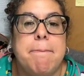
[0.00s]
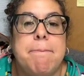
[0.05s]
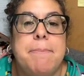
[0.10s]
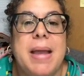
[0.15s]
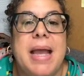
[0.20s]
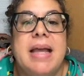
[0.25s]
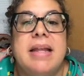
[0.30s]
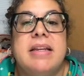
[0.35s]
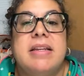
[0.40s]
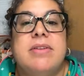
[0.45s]

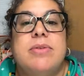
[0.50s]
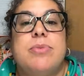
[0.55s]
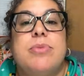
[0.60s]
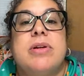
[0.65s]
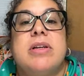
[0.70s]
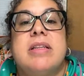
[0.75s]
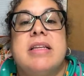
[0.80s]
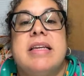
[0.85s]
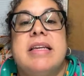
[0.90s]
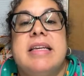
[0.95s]
bend
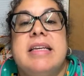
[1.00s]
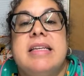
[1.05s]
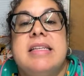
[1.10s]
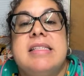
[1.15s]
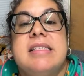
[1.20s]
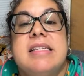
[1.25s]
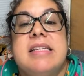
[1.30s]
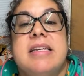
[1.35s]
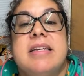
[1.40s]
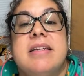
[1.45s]
really
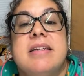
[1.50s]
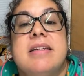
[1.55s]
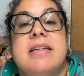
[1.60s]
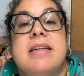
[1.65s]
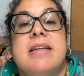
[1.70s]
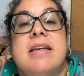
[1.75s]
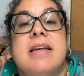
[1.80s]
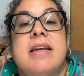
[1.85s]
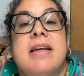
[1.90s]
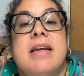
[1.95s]
easy.
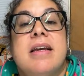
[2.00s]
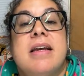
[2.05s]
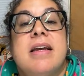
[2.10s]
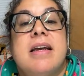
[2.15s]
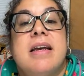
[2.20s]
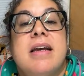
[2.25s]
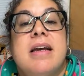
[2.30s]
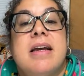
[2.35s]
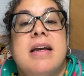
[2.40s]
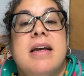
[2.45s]

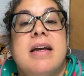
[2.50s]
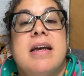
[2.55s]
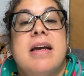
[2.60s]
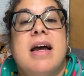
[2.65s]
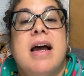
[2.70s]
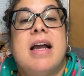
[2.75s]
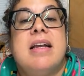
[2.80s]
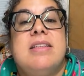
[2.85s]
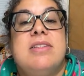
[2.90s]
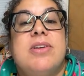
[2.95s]

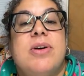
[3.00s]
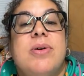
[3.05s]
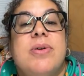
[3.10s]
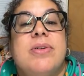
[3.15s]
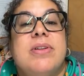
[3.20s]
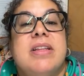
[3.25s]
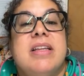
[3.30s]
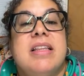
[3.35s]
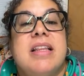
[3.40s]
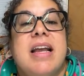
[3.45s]
I
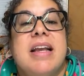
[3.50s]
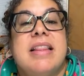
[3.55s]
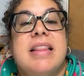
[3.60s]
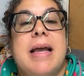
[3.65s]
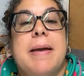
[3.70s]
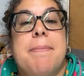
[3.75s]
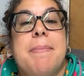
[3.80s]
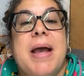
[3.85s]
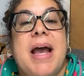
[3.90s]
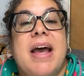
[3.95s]
totally like
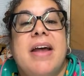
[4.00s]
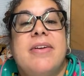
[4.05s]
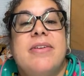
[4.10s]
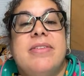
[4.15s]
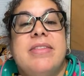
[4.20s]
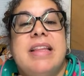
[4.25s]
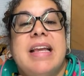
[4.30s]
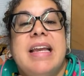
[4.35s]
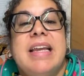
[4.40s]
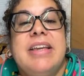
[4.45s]
that
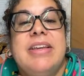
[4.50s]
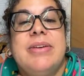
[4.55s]
pattern. Thank